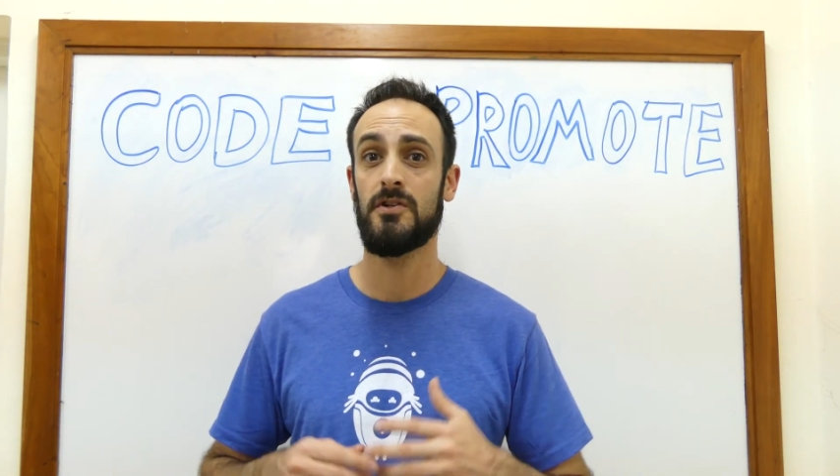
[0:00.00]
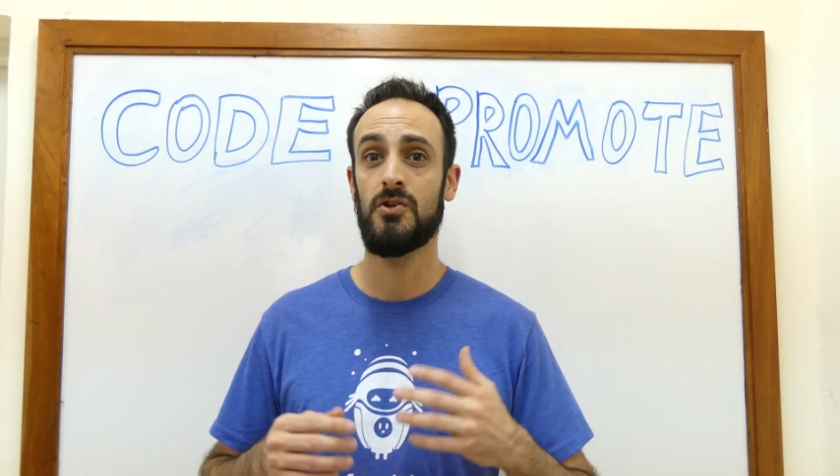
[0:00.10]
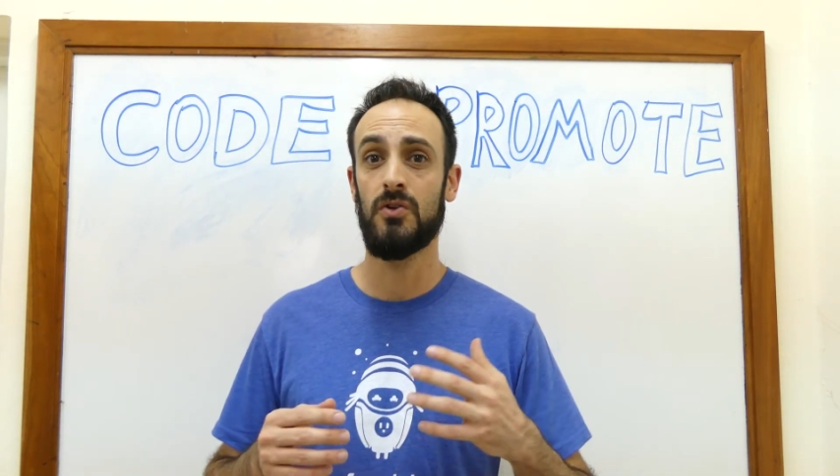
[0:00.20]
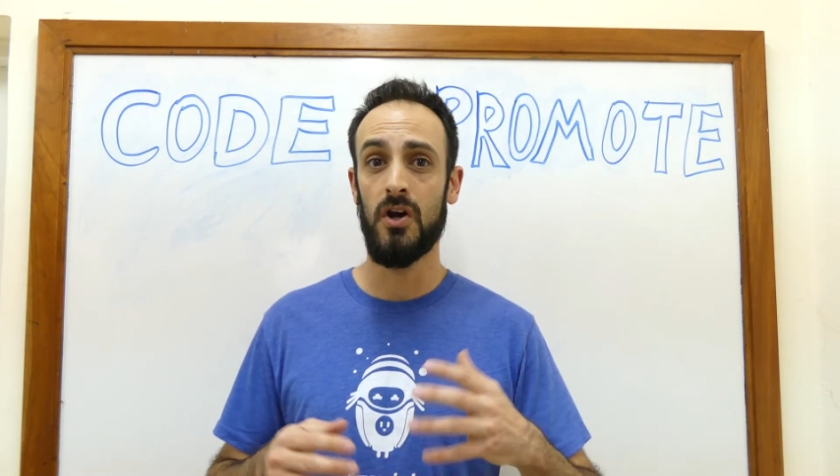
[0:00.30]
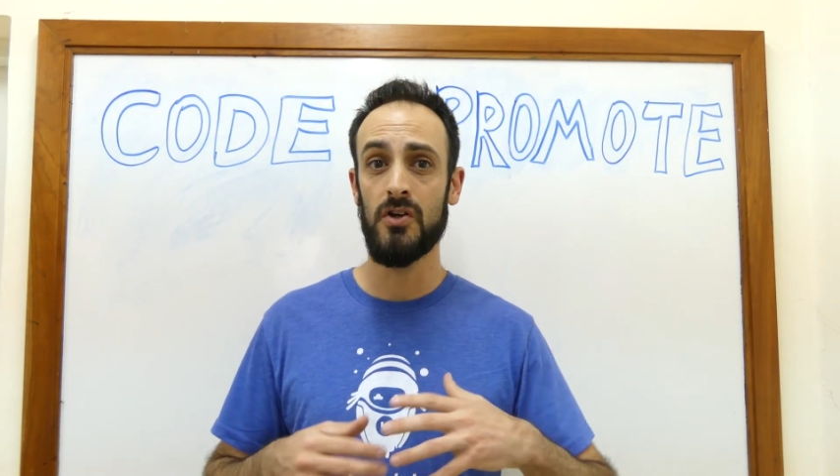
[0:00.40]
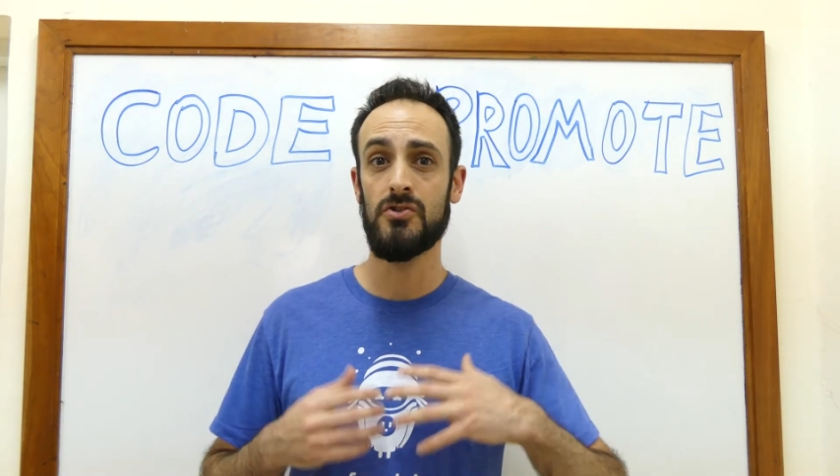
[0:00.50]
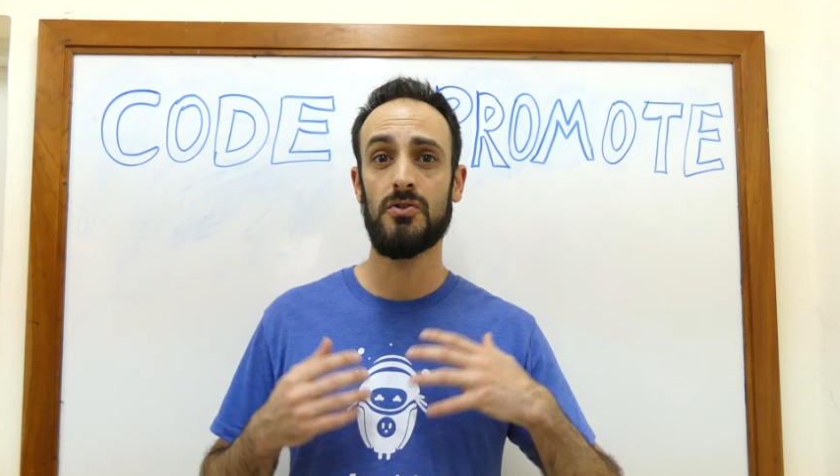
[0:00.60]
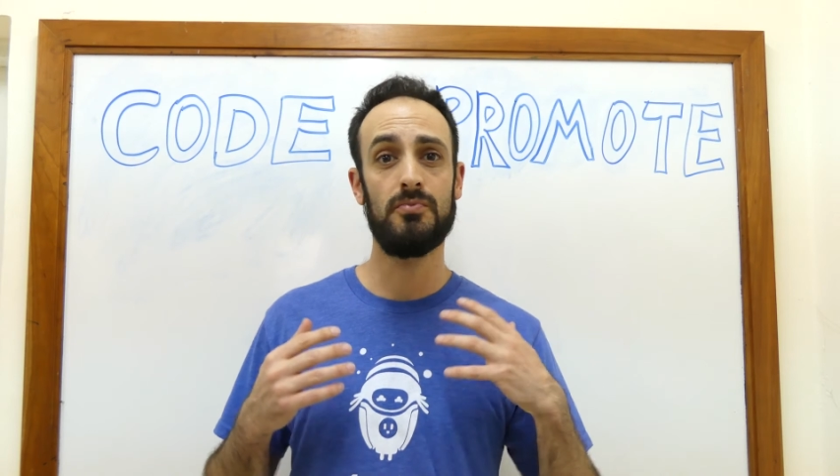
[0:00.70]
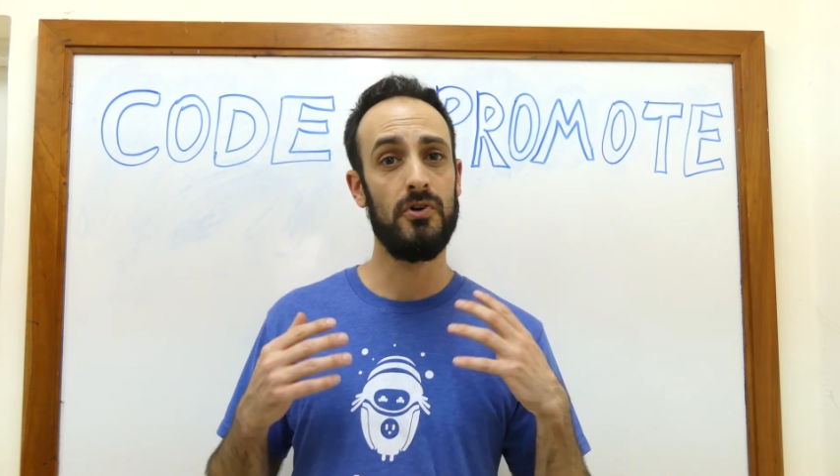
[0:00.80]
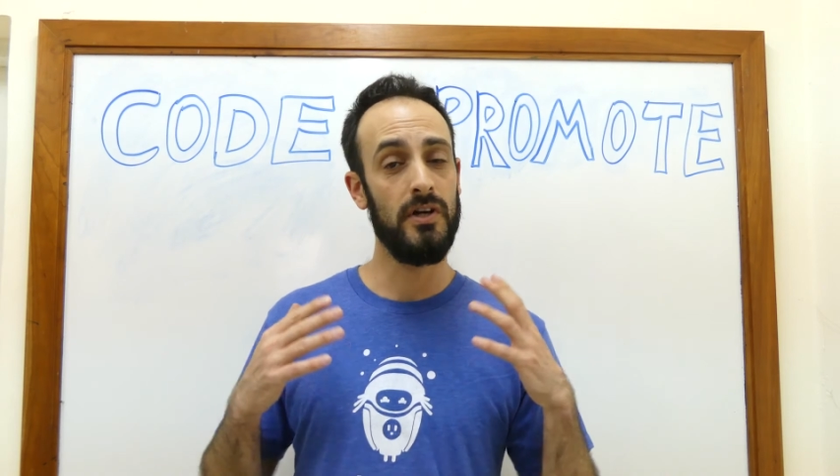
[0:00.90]
and you launch
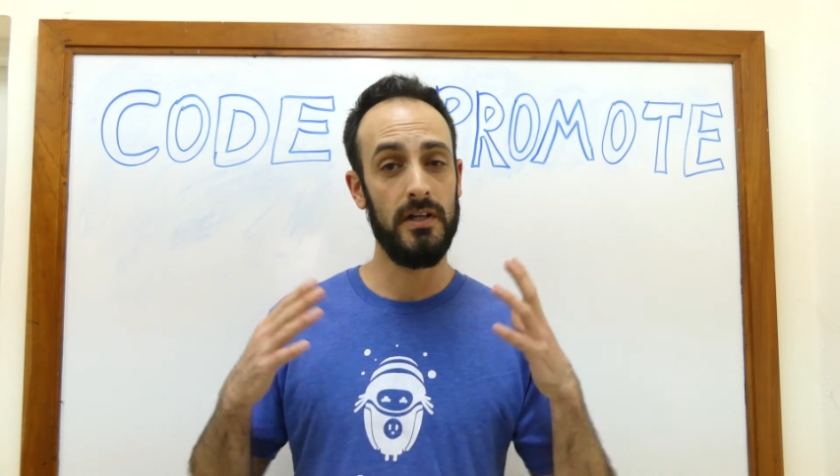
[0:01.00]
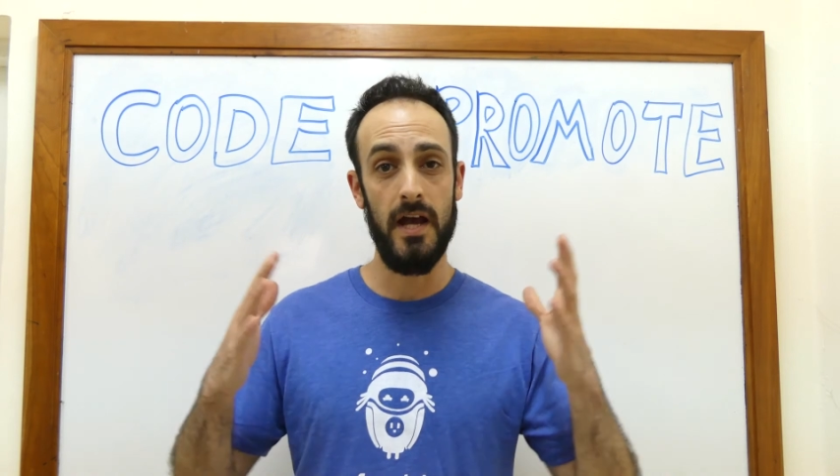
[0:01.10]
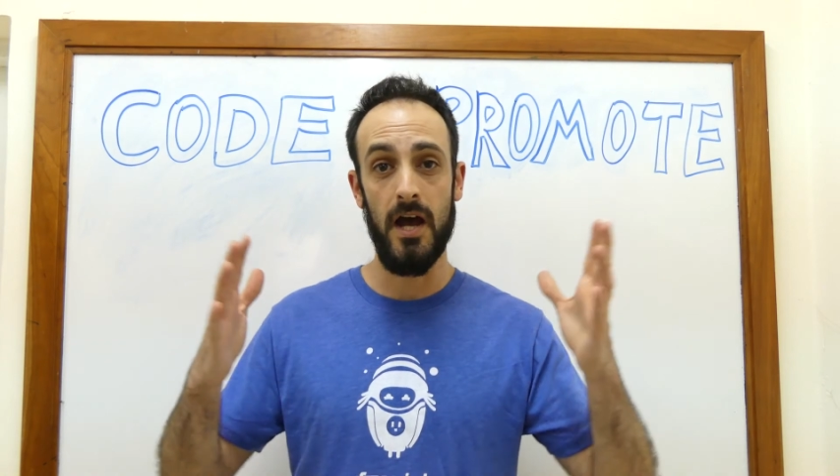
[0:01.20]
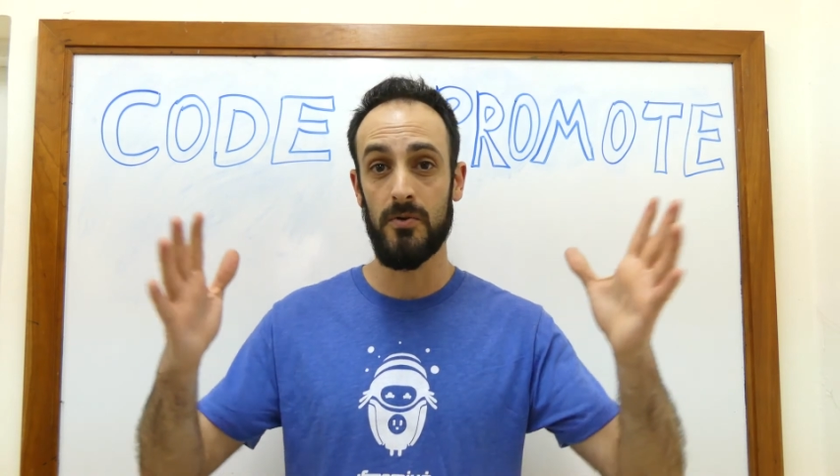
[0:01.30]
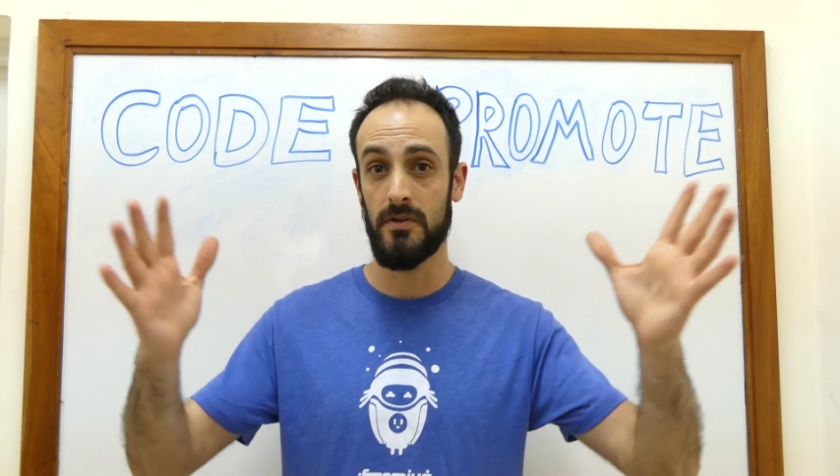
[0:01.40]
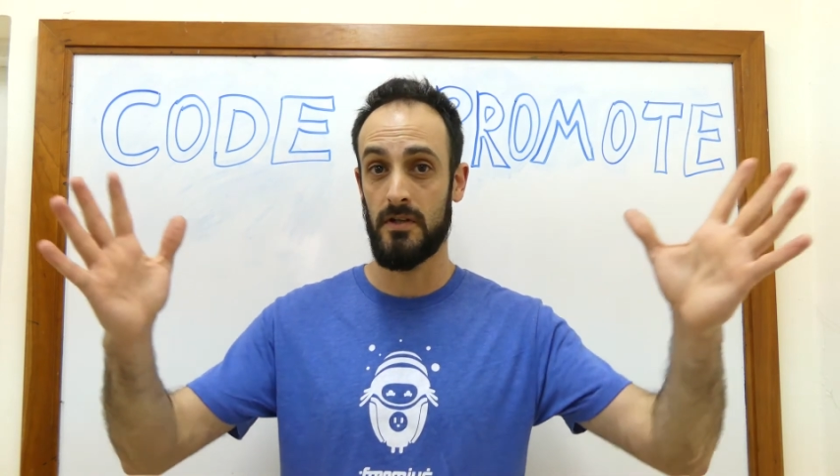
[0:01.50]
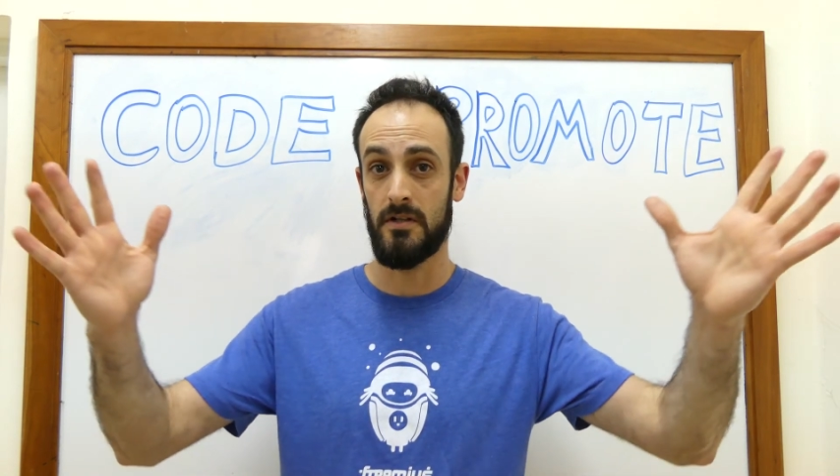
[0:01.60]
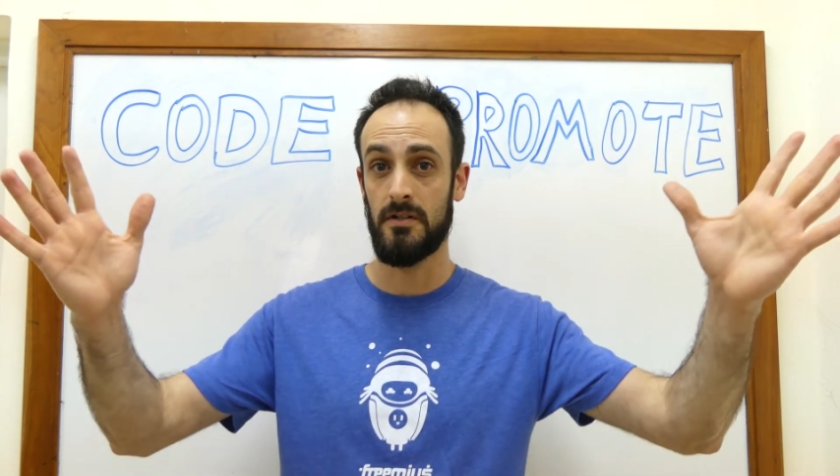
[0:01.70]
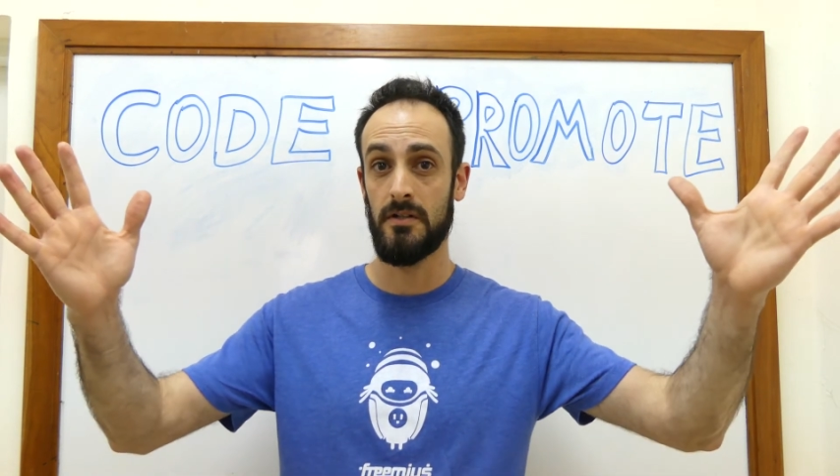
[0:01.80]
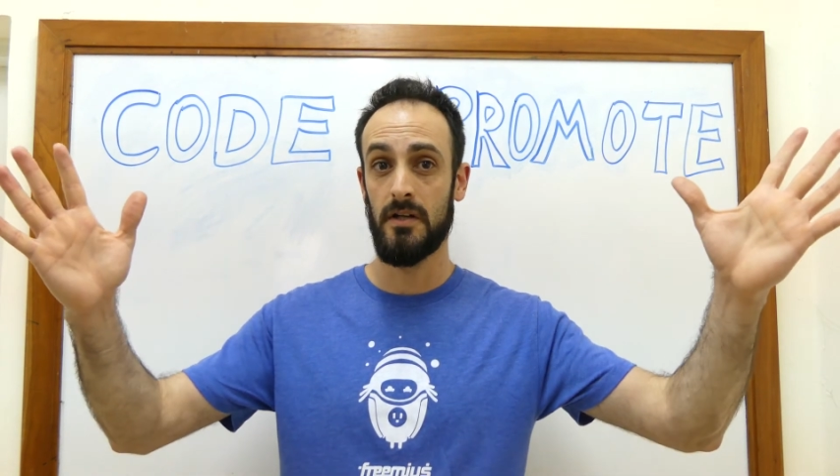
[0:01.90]
your product out
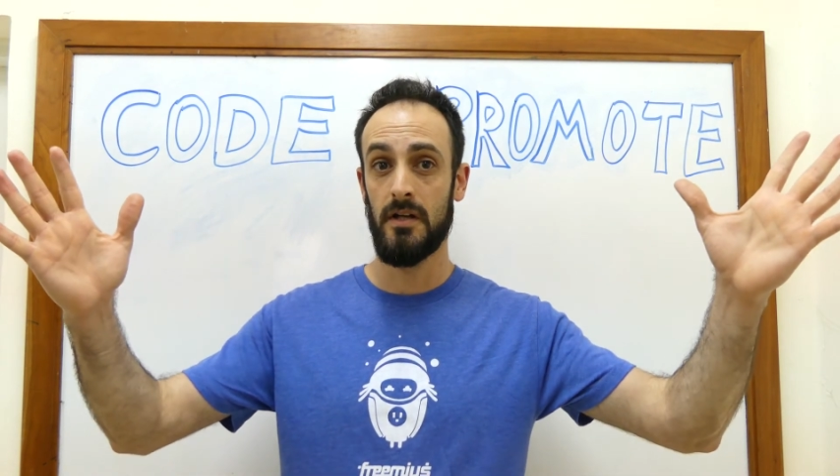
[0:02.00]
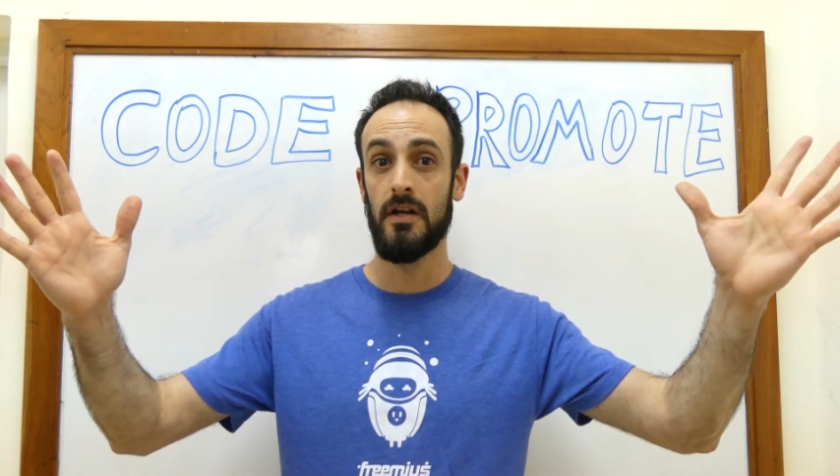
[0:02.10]
there,